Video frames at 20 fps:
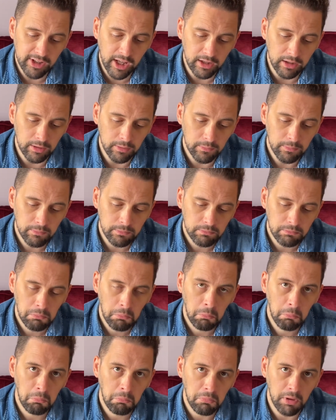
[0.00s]

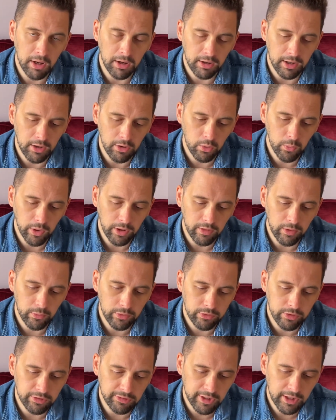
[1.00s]
I don't know how quick that
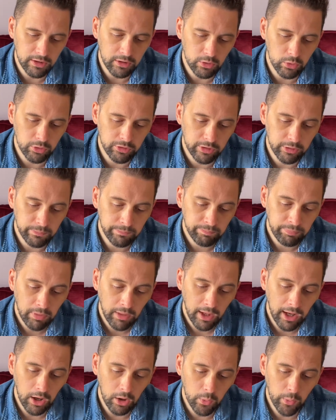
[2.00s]
was, a second or two.
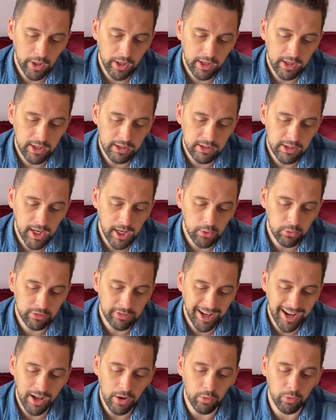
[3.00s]
How quickly can you count
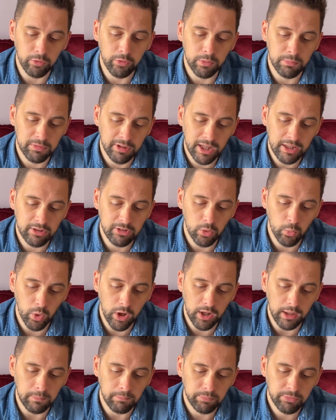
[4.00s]
down from 10 to
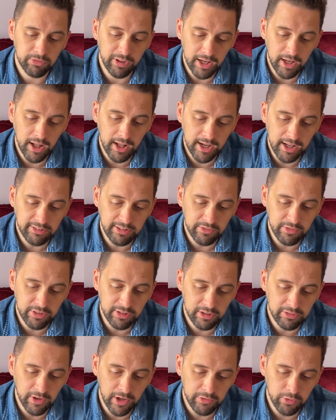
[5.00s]
1? 10, 9, 8, 7,
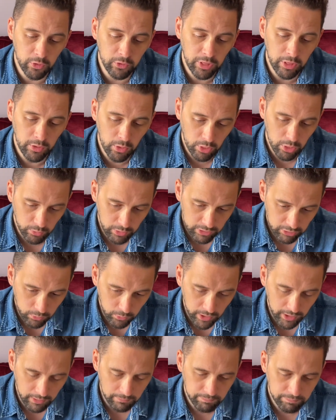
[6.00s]
6, 5, 4, 3, 2,
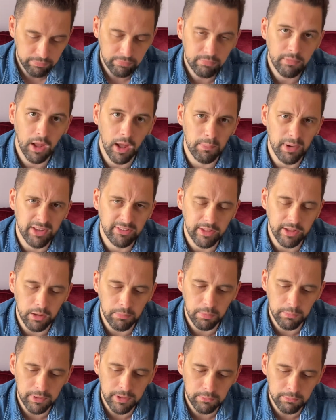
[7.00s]
1. I messed that up
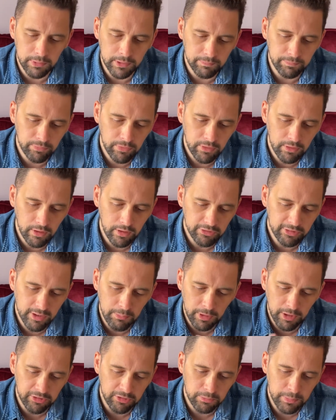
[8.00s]
a bit, but a
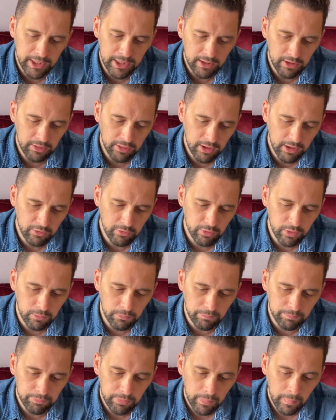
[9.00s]
similar speed, I think,
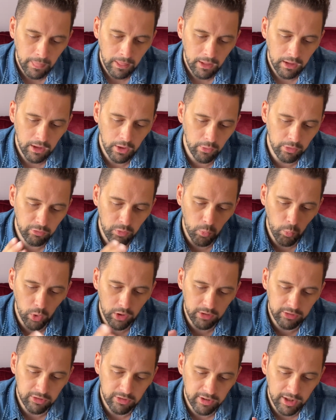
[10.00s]
from going from
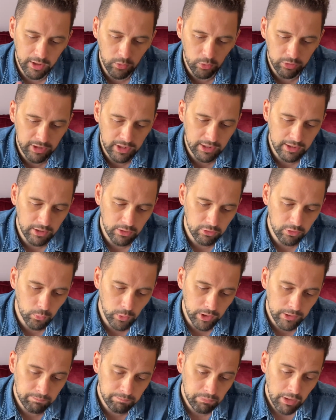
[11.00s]
1 to 10 or 10 down to 1.